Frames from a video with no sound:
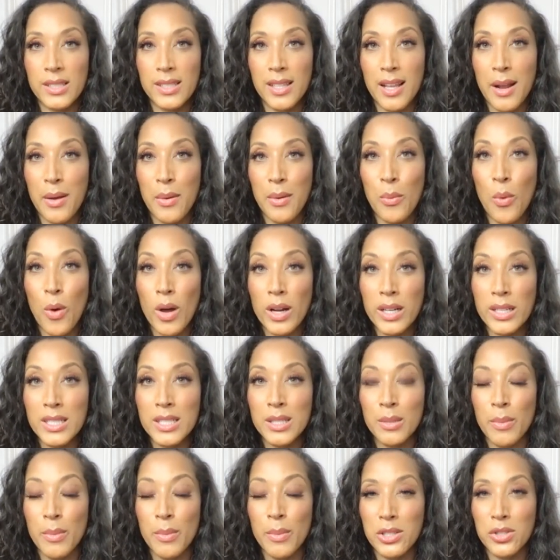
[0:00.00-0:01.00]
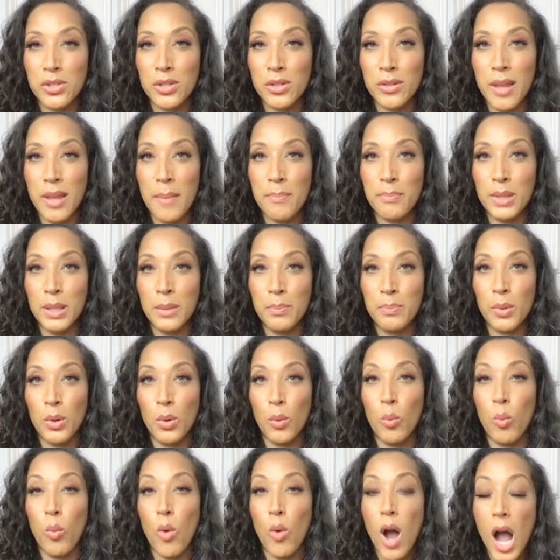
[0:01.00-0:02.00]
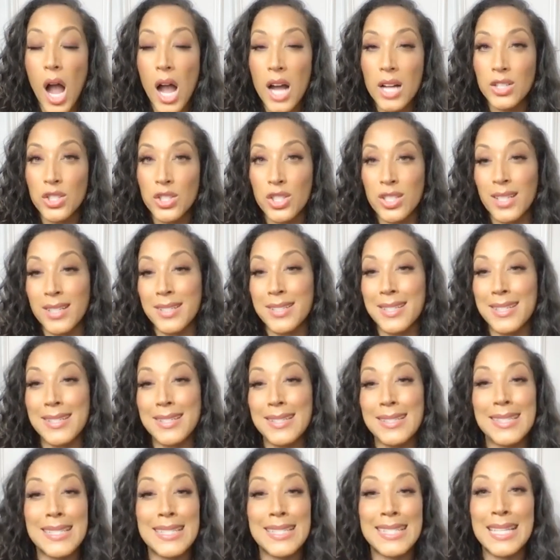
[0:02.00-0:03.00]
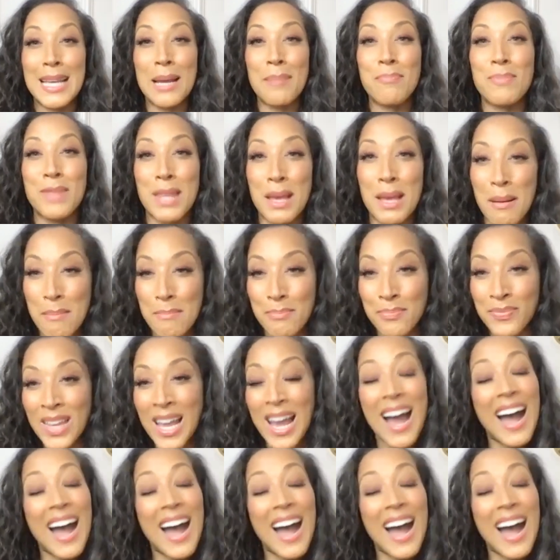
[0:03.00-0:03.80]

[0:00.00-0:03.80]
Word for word: And I wanted to make sure that people watched and didn't skip them.